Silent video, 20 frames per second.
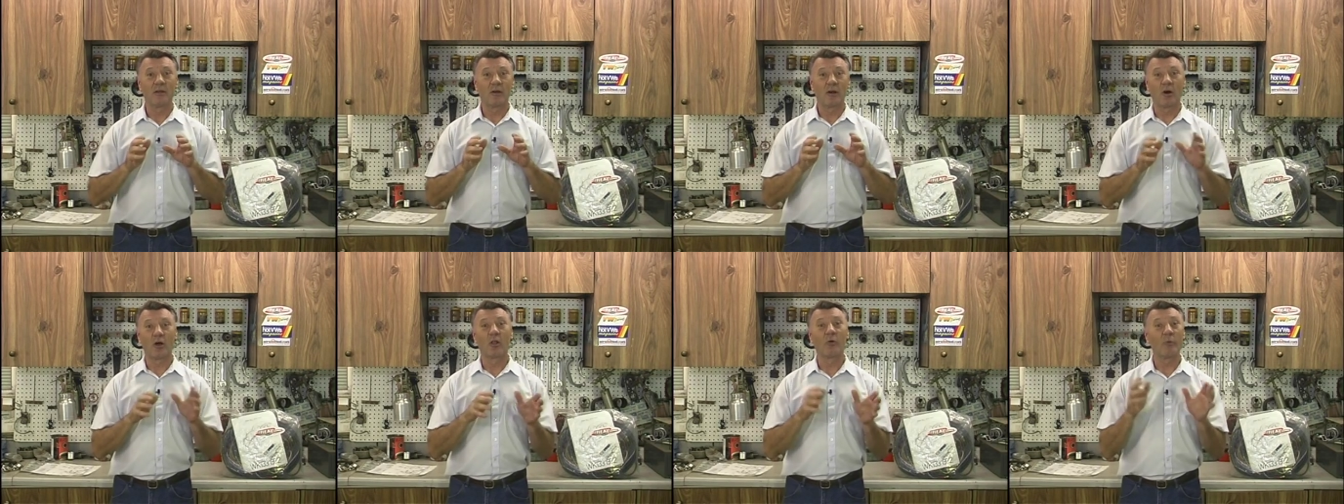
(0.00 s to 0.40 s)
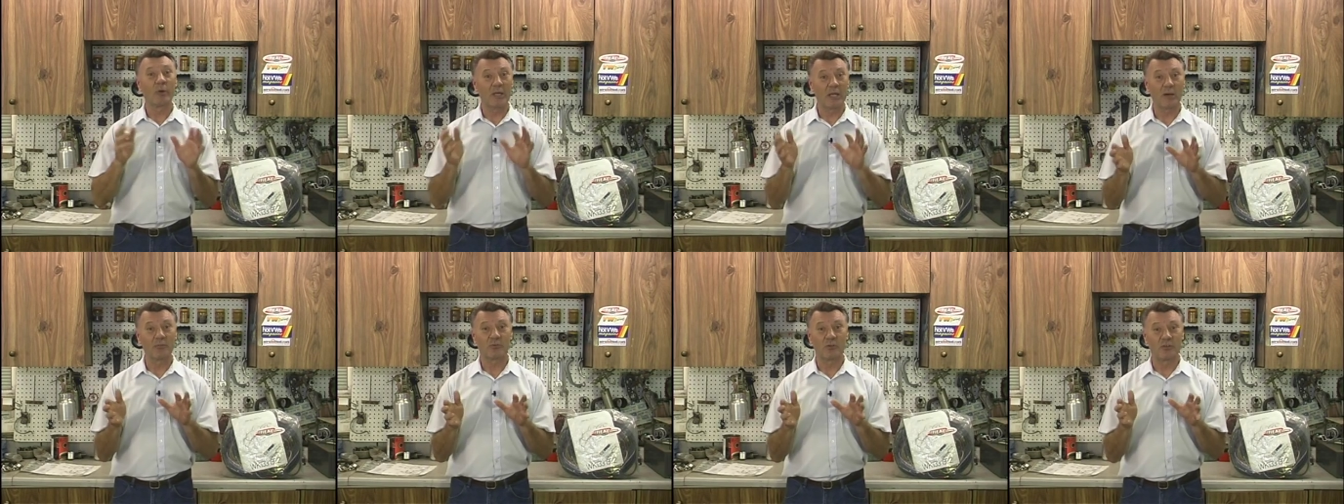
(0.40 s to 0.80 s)
all the
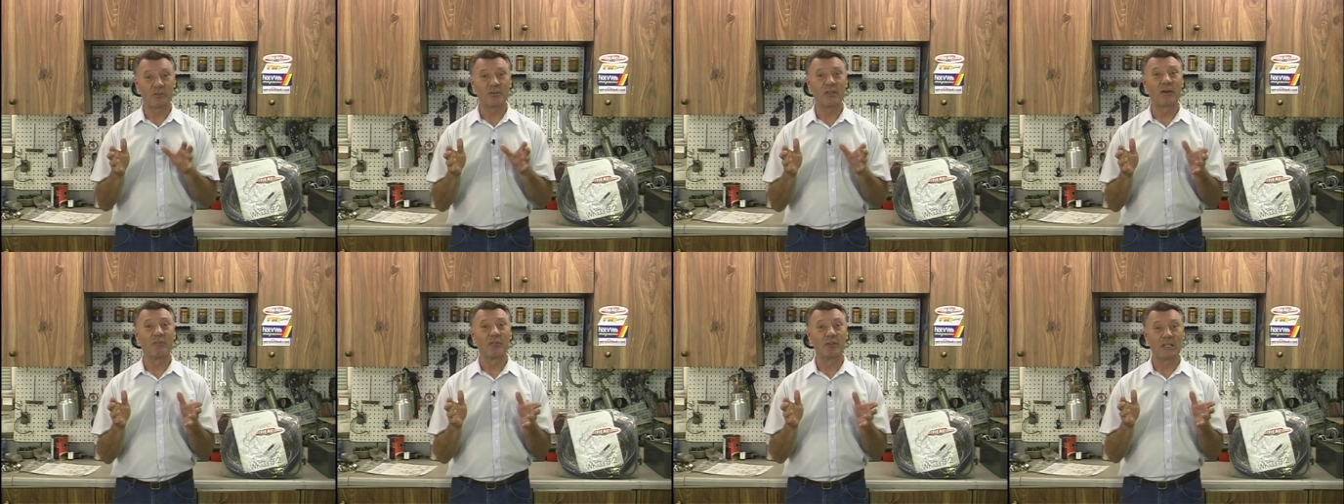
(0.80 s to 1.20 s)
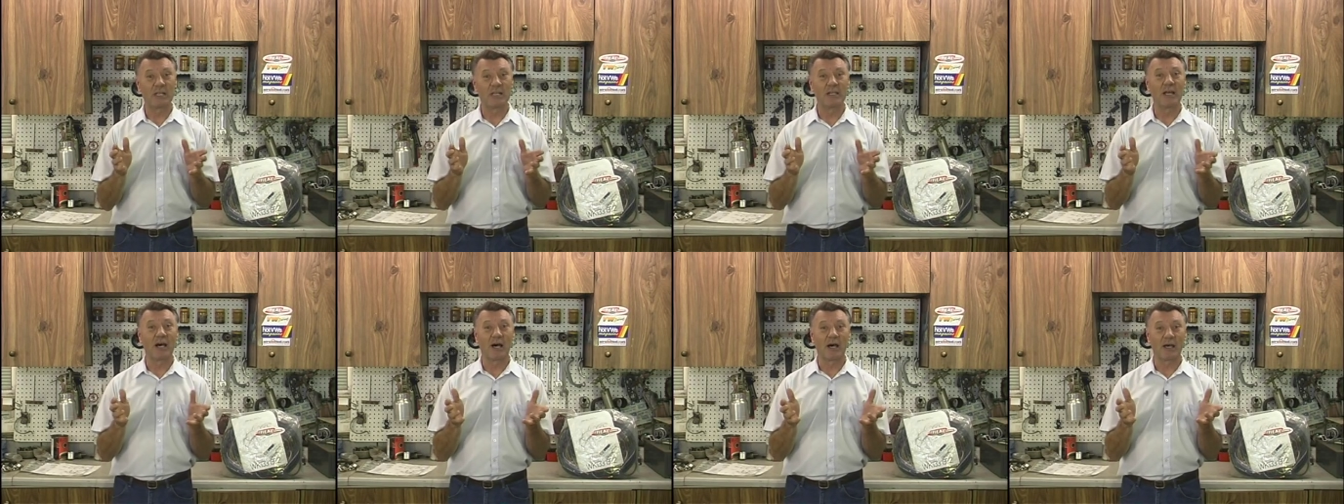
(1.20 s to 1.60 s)
way up to
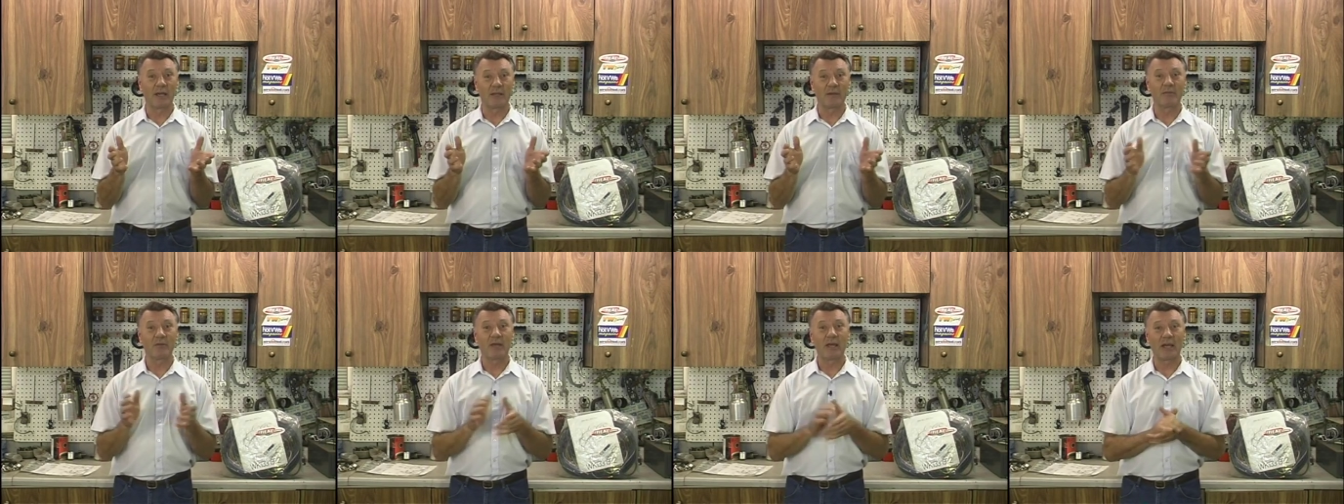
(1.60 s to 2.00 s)
79.